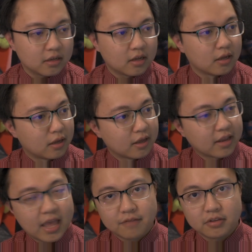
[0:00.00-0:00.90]

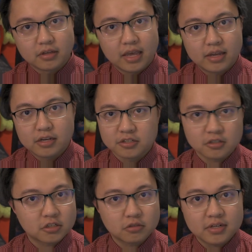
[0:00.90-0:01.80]
having any
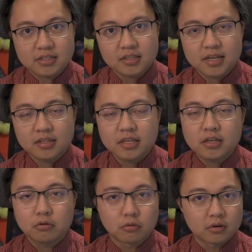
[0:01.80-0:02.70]
surgeries lately
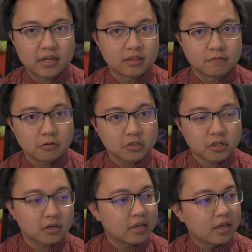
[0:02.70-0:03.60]
or in the future,